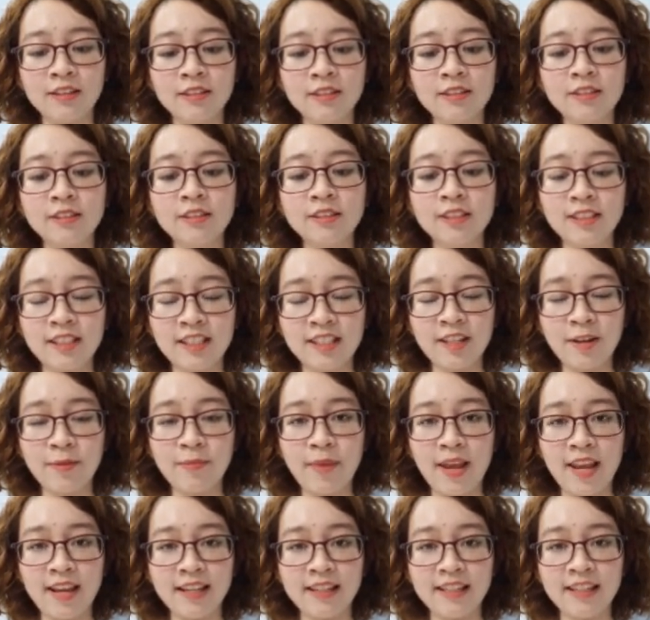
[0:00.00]
Decision
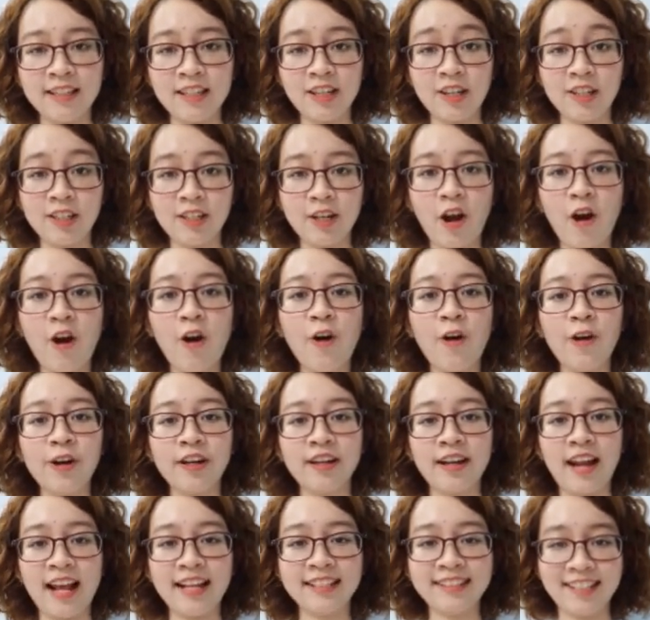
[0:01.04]
making in
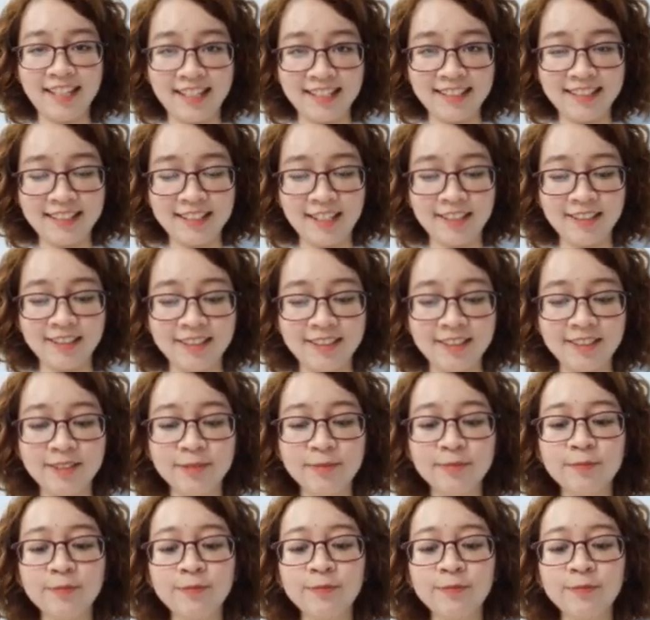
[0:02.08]
organizations.